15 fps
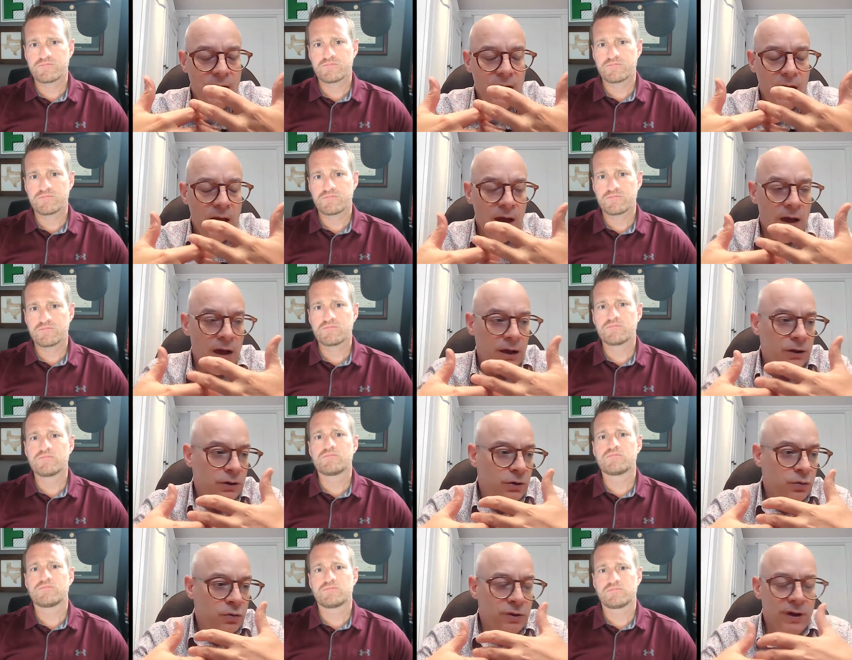Speaker 1: uh,
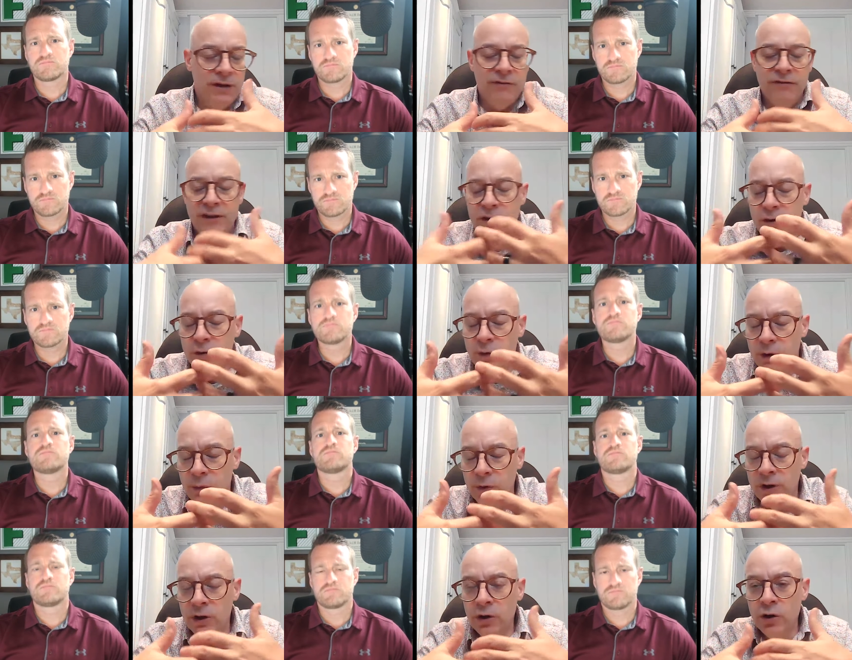to the inventory.
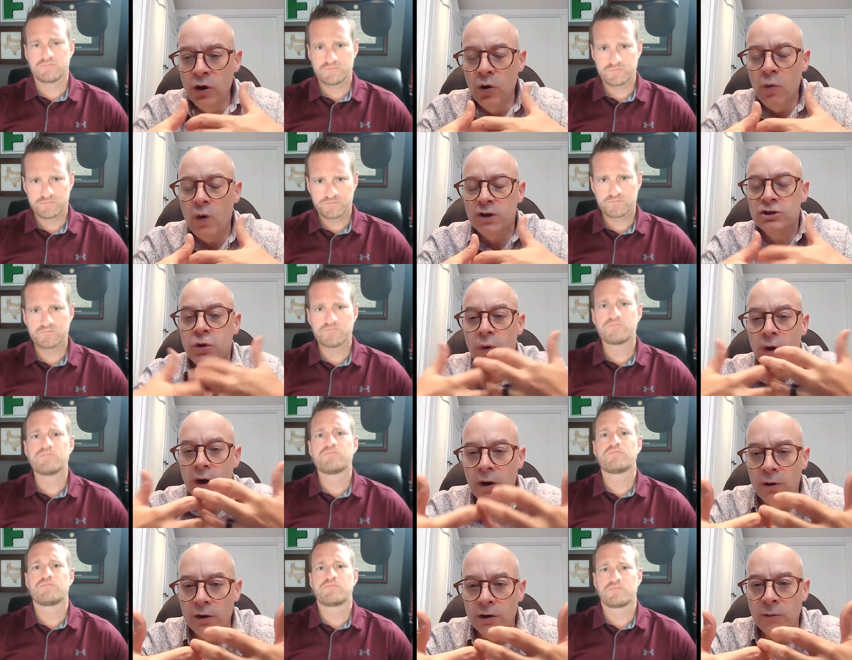We know what's going
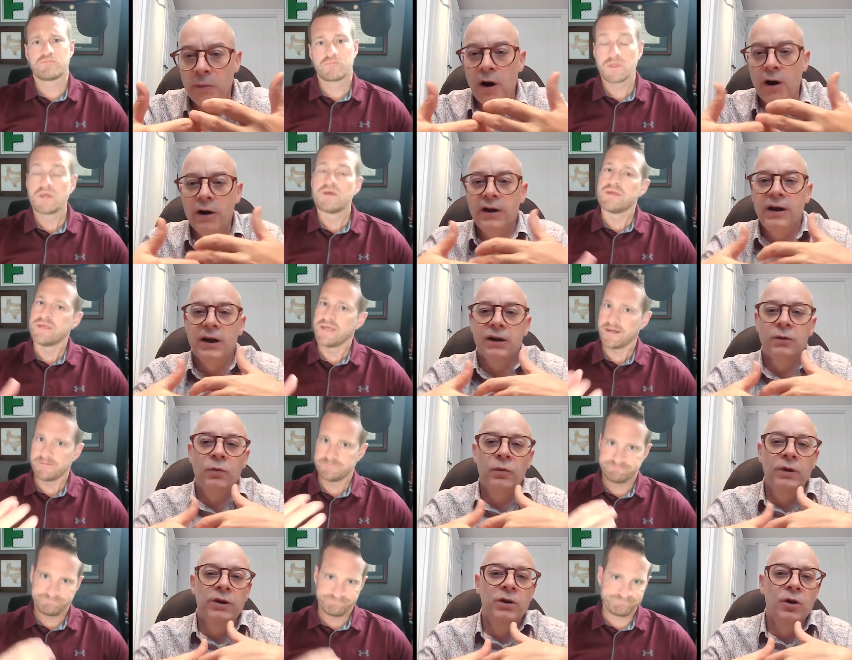on in the market.
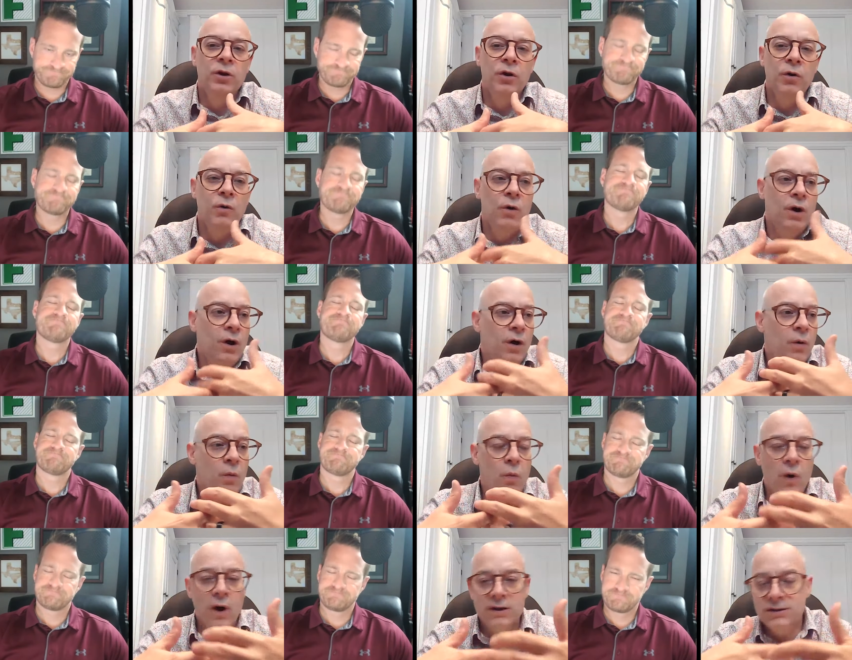We yeah. know
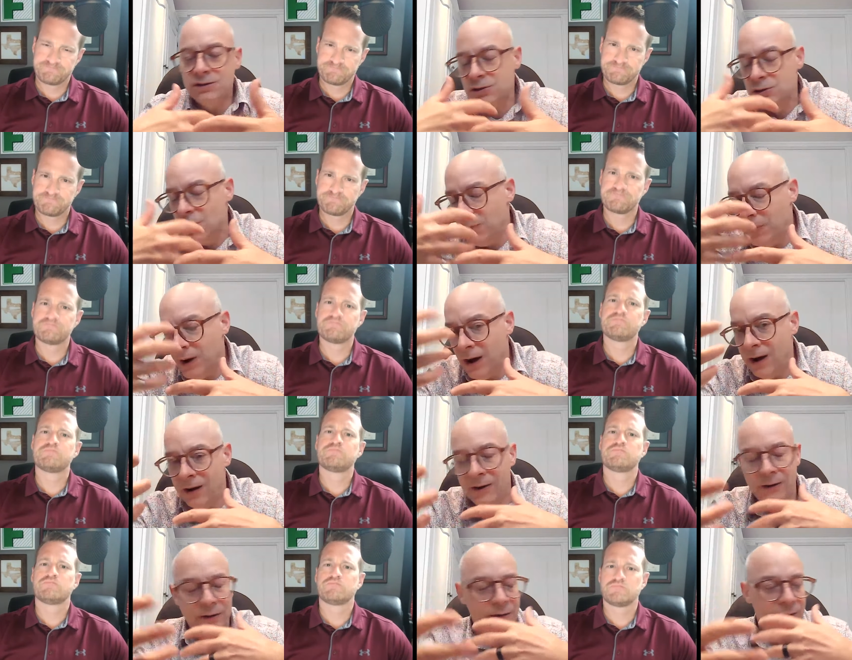what
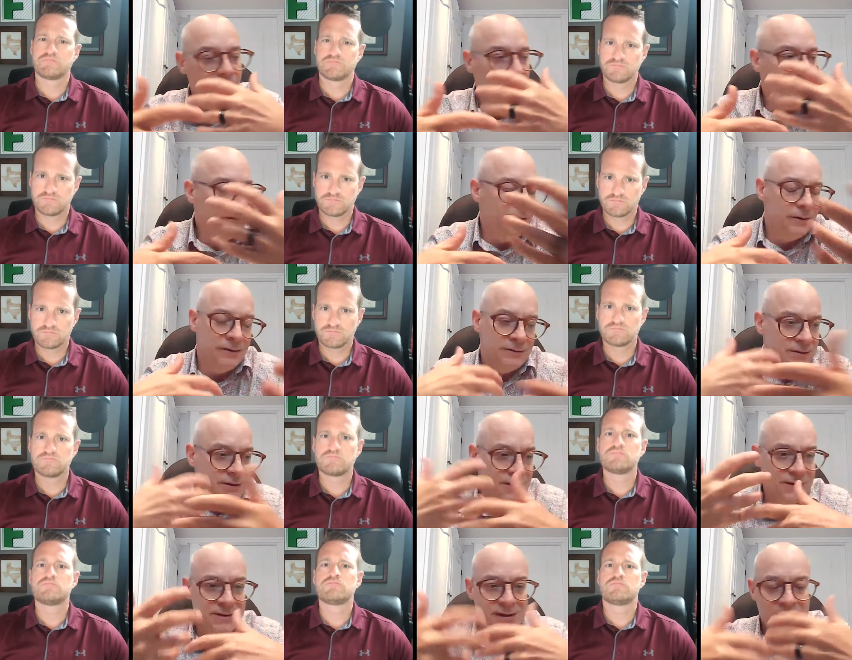suppliers
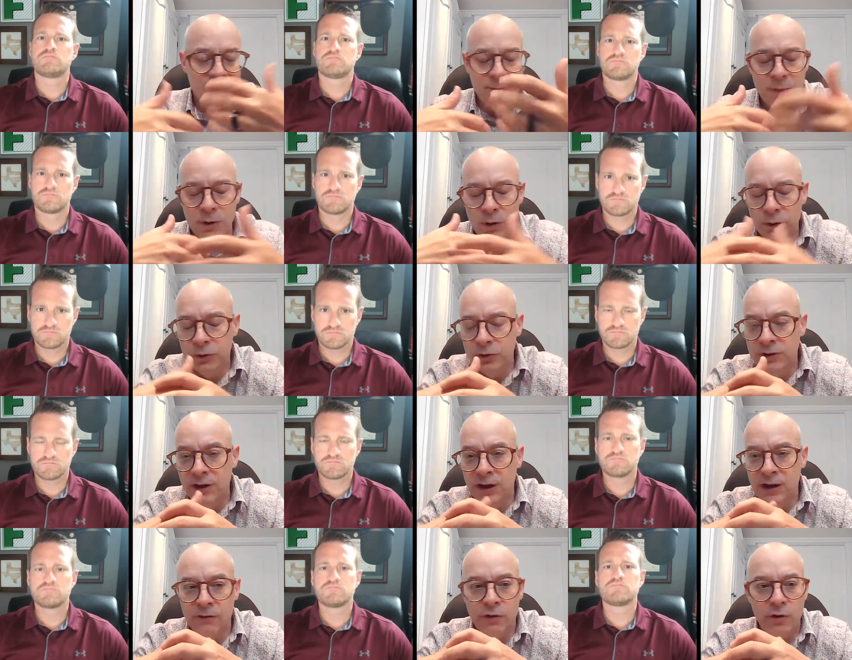is able to
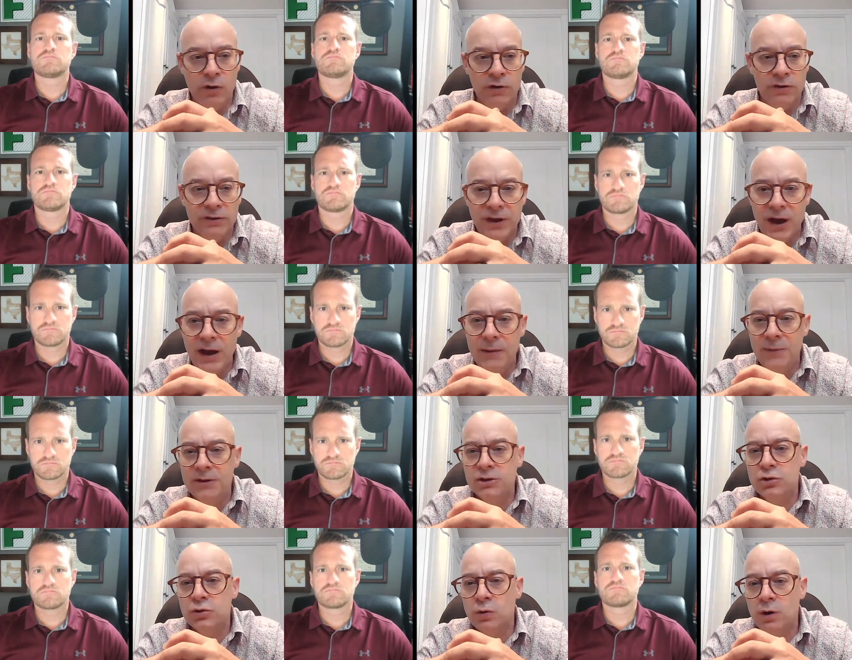deliver on time
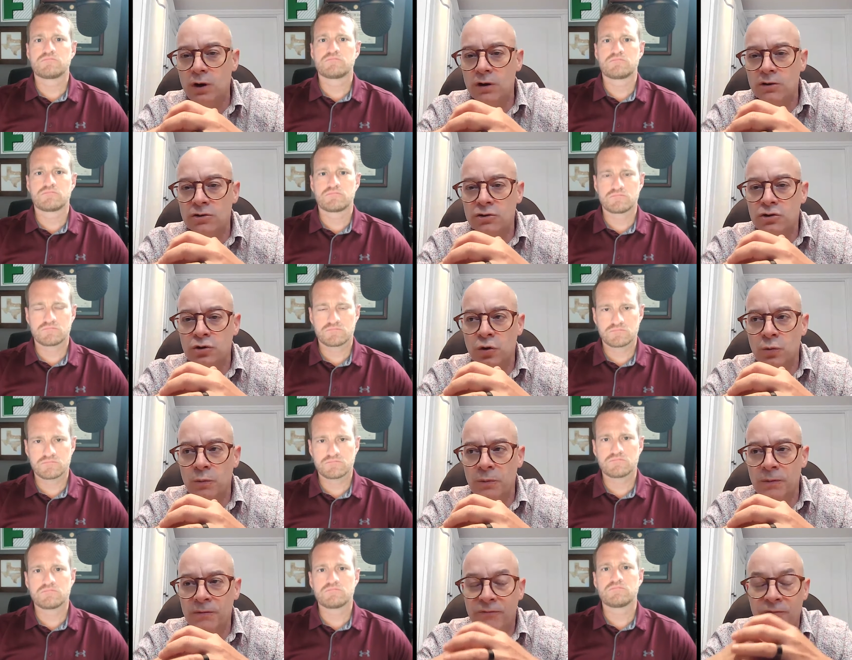and so on. So
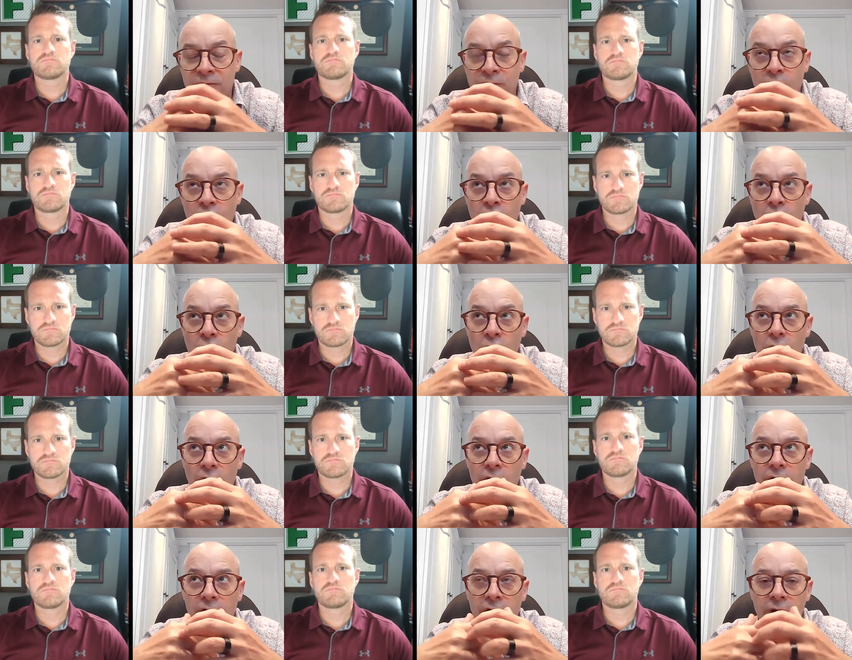
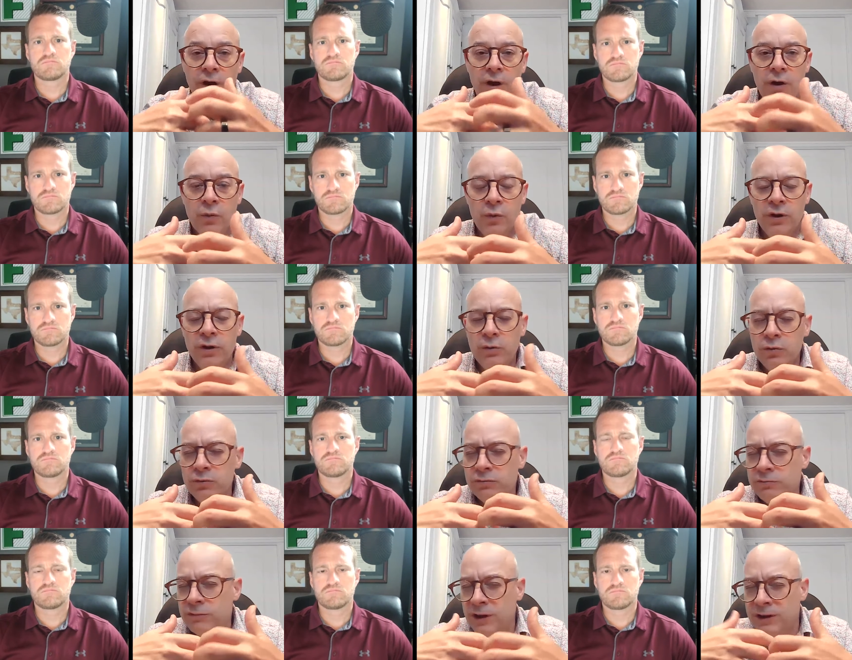before we do
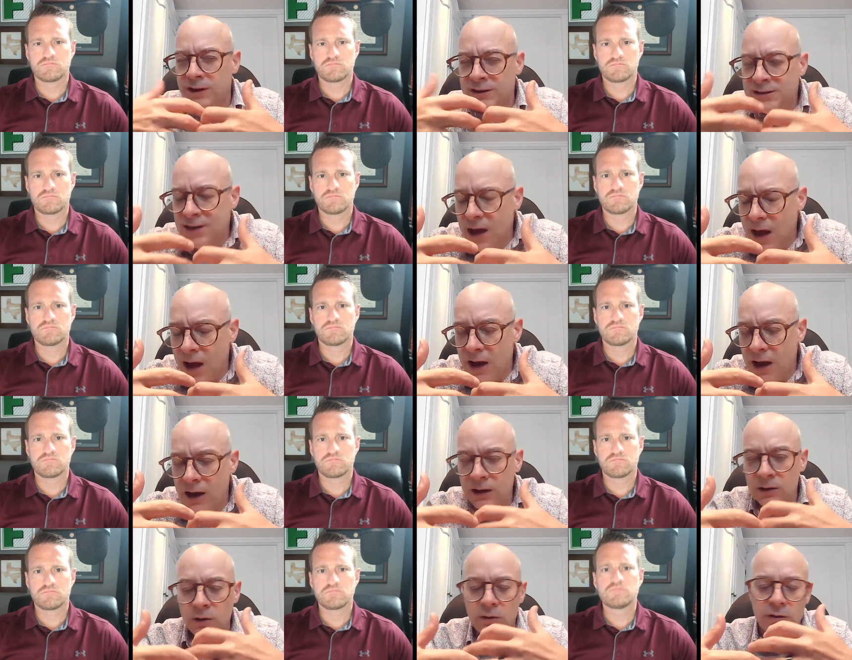the
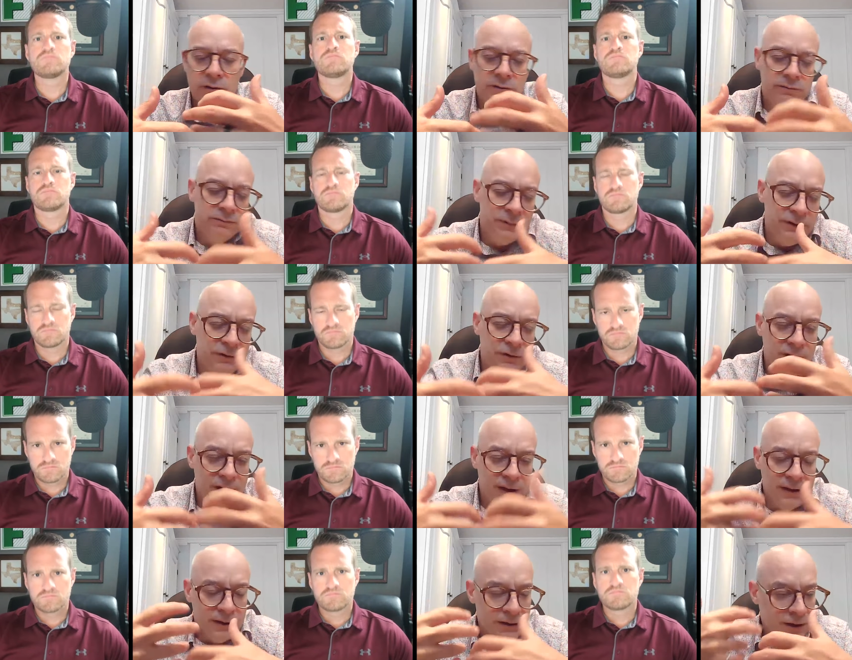design or even
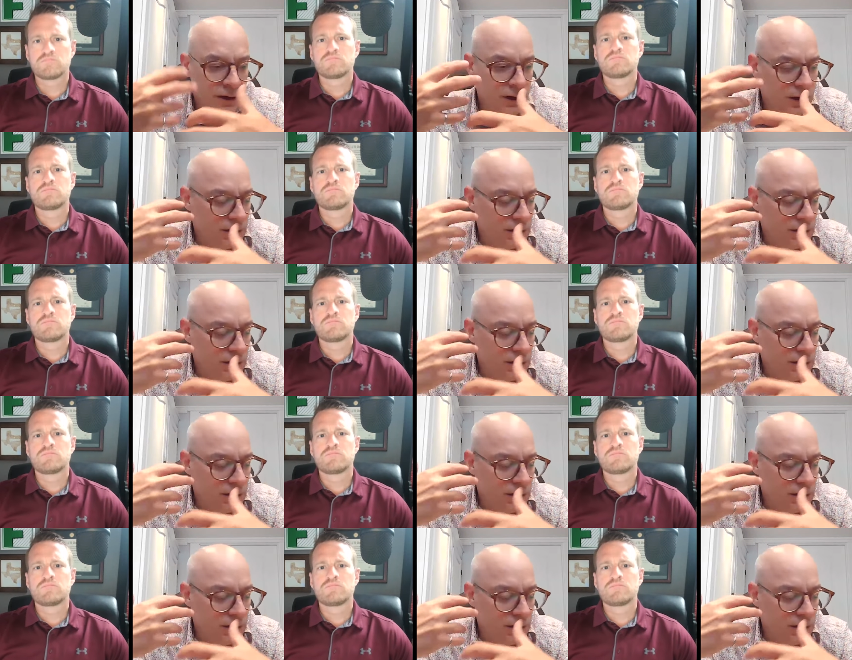at the, the